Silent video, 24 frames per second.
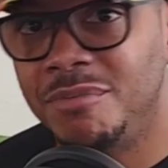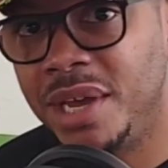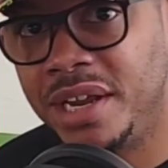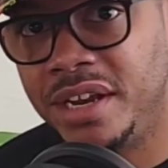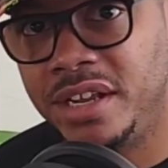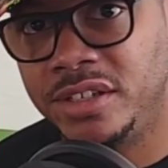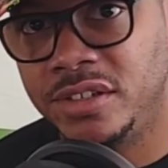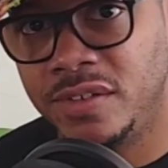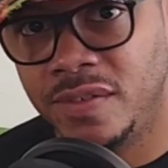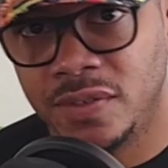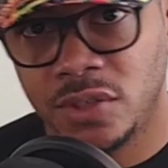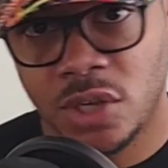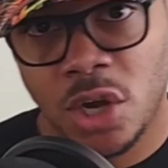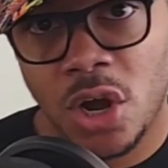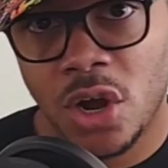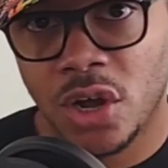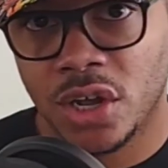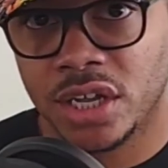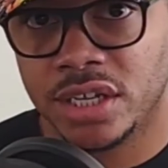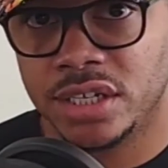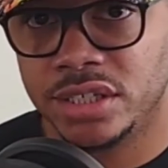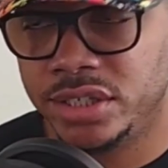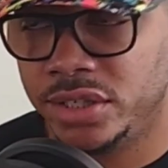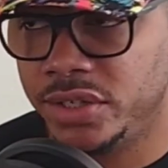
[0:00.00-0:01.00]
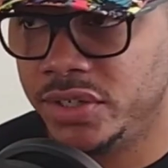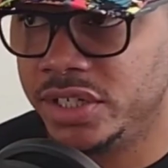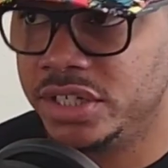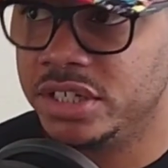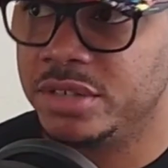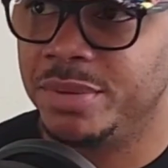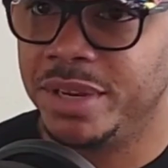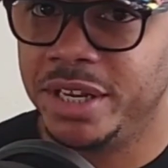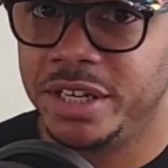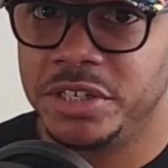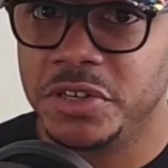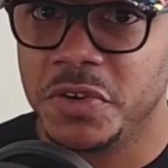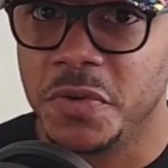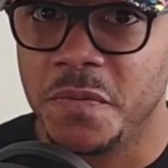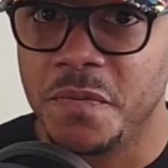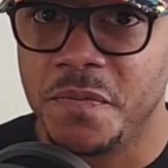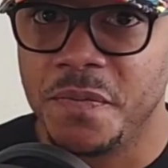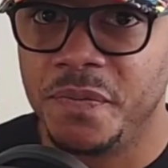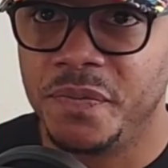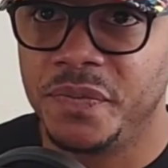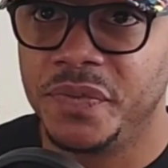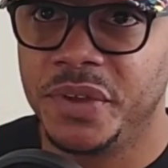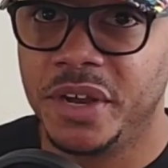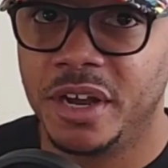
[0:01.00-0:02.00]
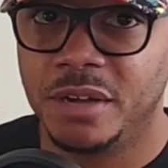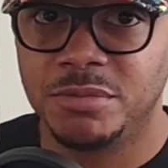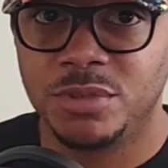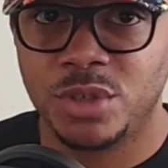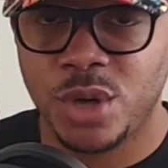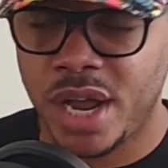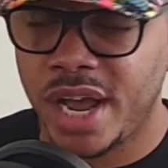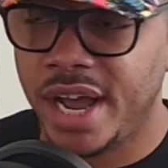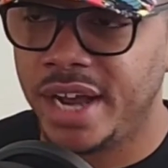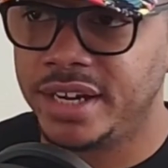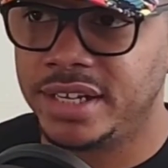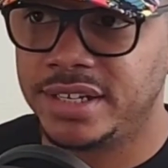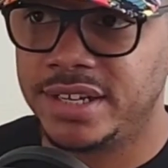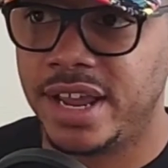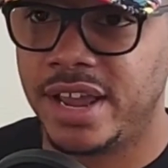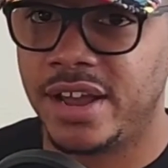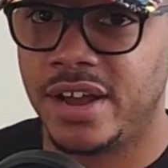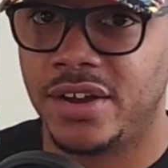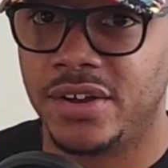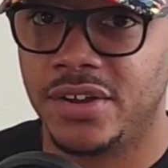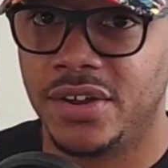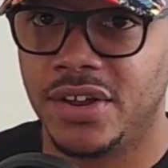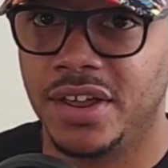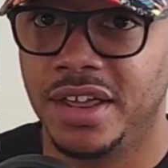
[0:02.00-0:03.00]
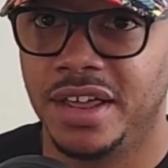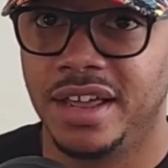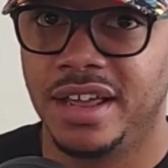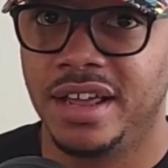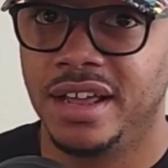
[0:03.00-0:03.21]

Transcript: minutes of talking to this bitch. Trying to tell you.